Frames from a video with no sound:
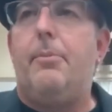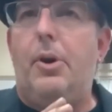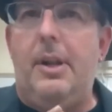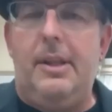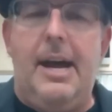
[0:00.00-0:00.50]

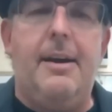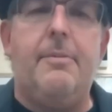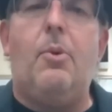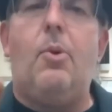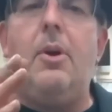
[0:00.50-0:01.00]
put a
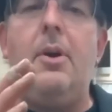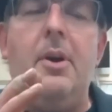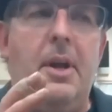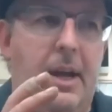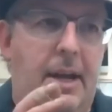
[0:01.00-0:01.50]
lot
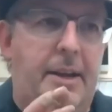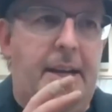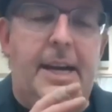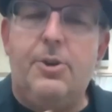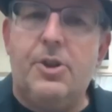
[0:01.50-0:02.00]
more uh,
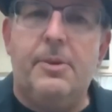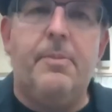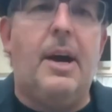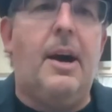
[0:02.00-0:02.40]
nitrogen